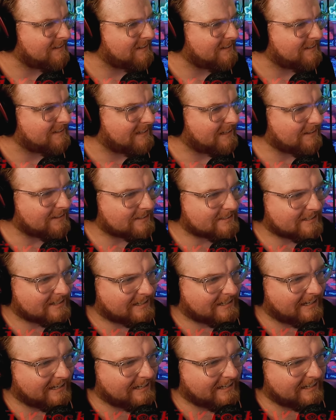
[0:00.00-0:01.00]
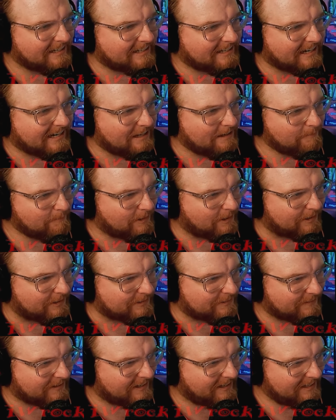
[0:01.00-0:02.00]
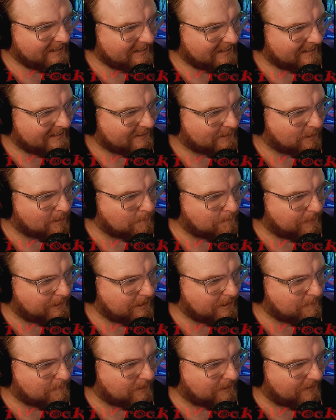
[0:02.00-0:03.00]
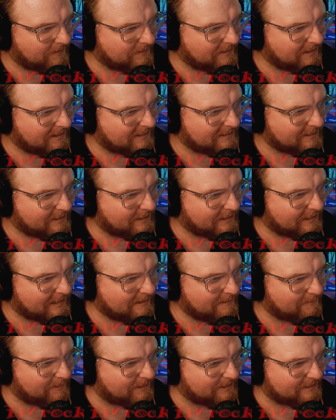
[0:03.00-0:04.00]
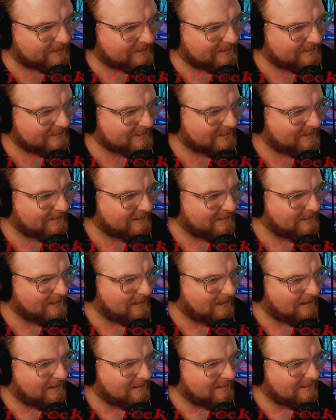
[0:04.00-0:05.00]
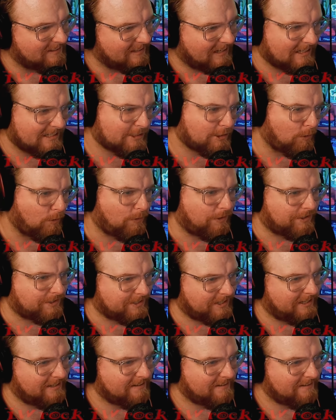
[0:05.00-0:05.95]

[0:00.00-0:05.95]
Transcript: That looks like a Kenworth, right? Or a Peterbilt. No, I think a Kenworth. That's cool to see.